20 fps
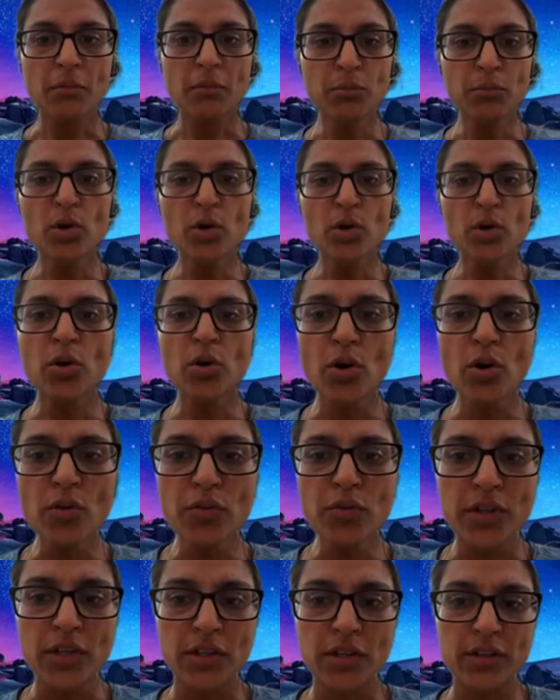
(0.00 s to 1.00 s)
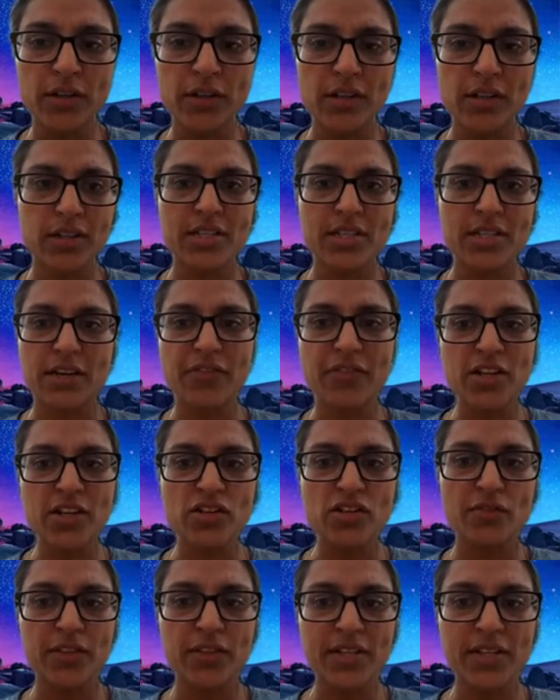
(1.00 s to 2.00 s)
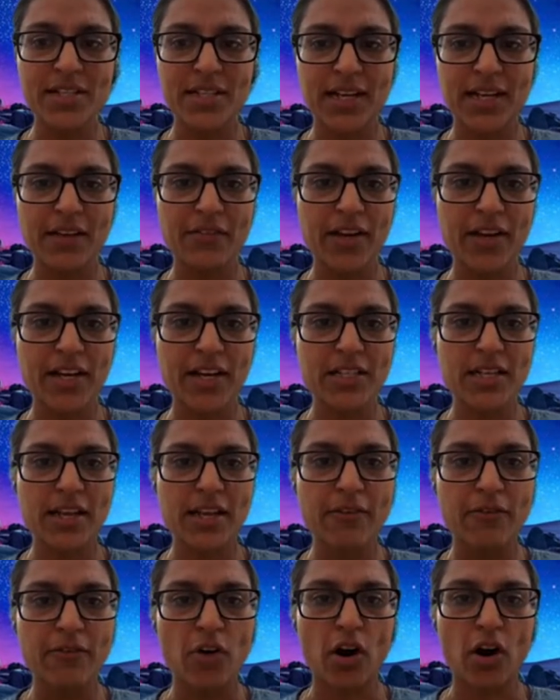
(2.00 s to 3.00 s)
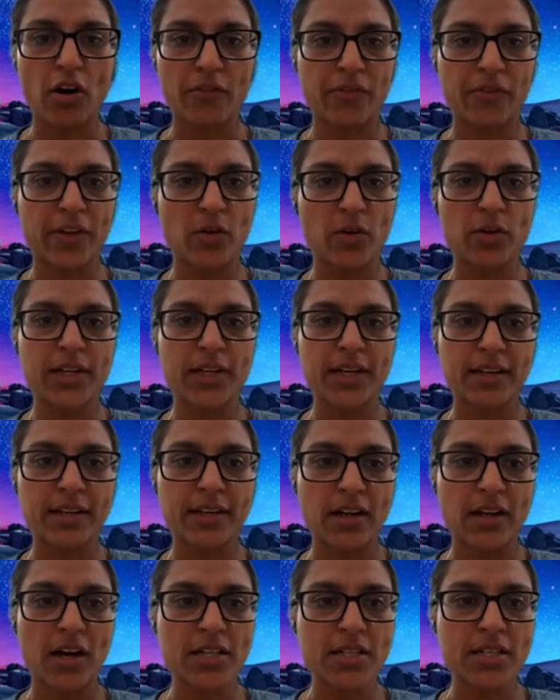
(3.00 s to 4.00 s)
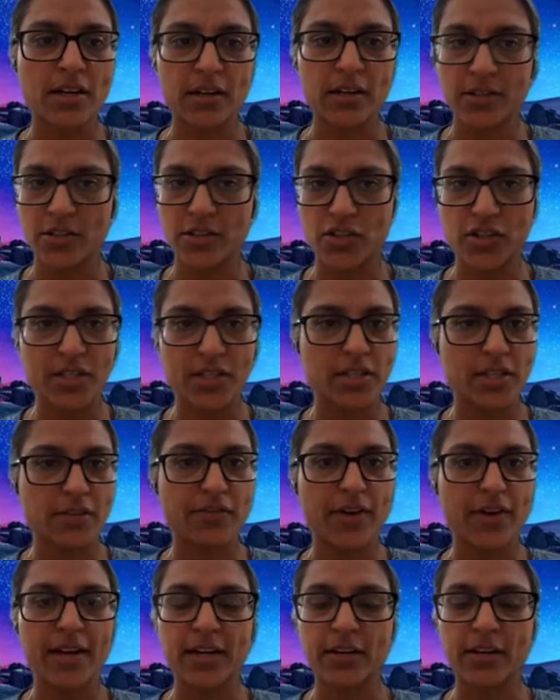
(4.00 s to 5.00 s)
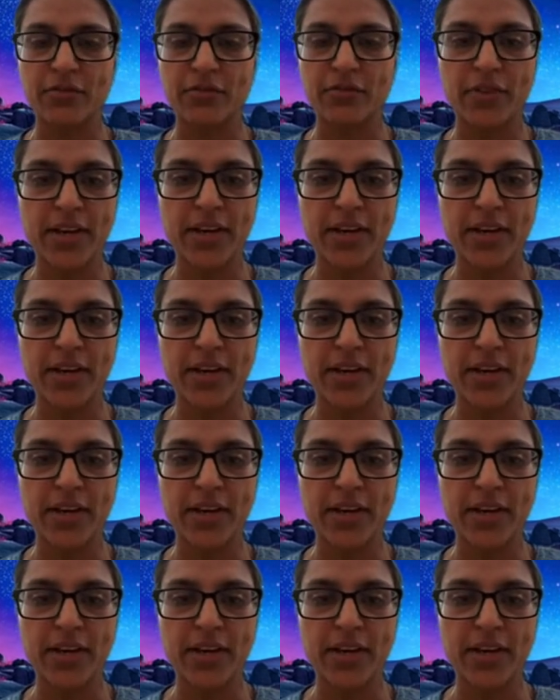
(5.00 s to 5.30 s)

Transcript: moreover, the definition of this life has evolved. We know that NASA just defined it